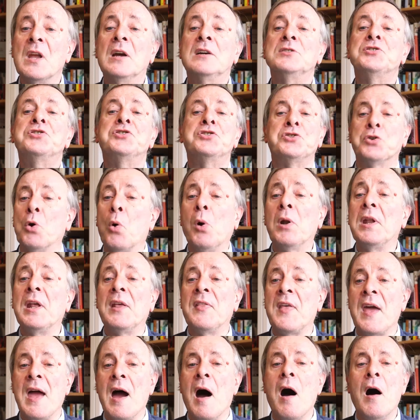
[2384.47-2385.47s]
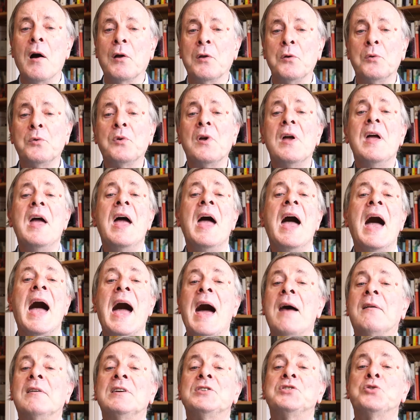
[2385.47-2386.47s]
Surely, they argued,
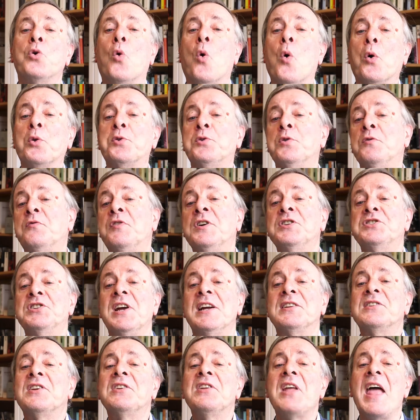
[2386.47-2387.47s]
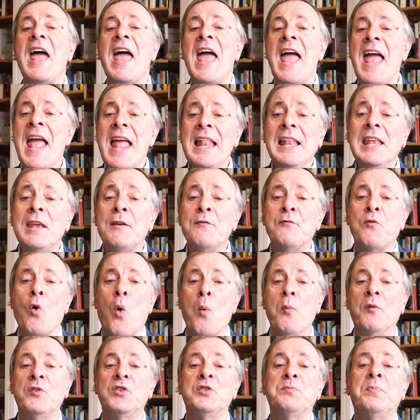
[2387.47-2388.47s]
Harris ought to have rejected any
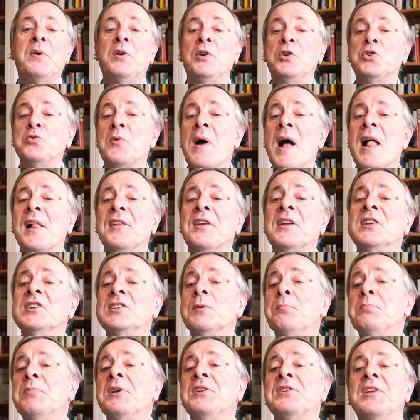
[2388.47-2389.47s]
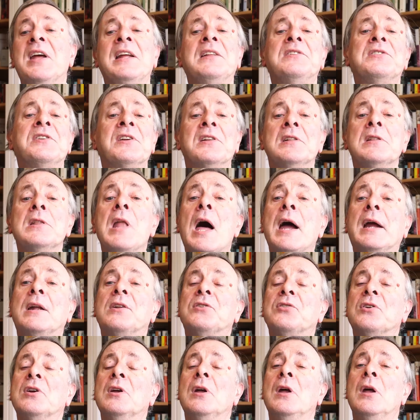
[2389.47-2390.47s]
form of spirituality and simply take
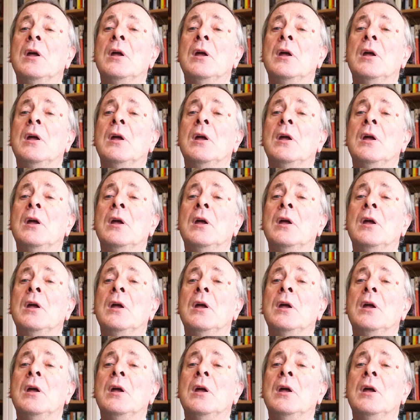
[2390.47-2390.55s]
delight